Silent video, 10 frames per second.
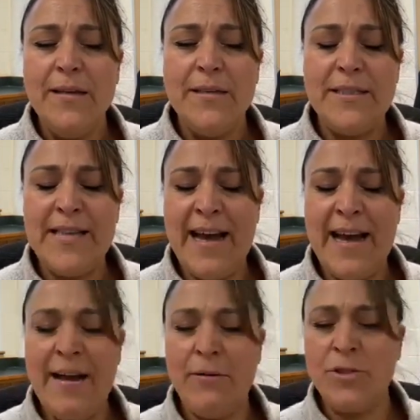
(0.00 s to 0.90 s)

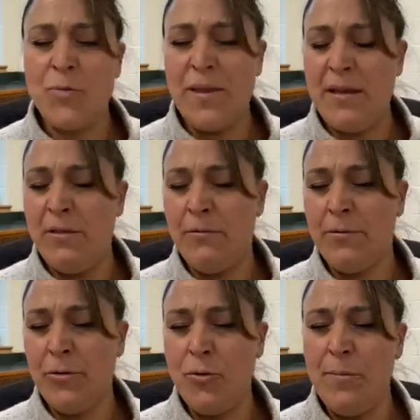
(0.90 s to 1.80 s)
sounds within the
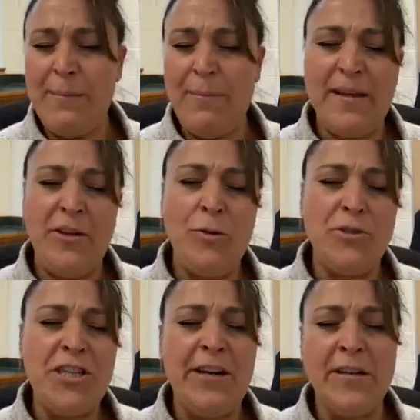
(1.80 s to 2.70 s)
room, maybe that you
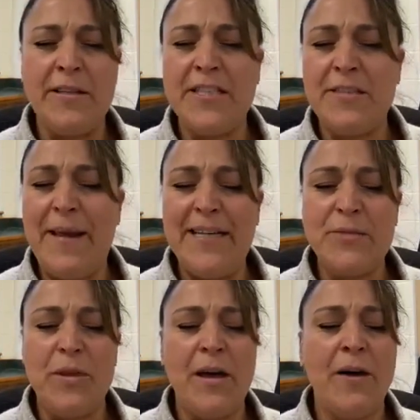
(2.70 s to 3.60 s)
sharing the space
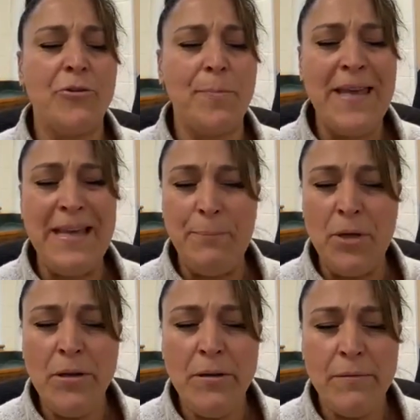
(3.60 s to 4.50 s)
with other
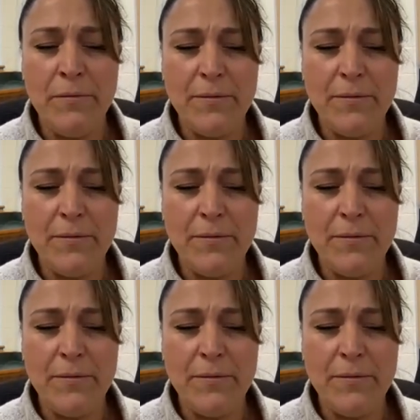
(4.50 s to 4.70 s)
people.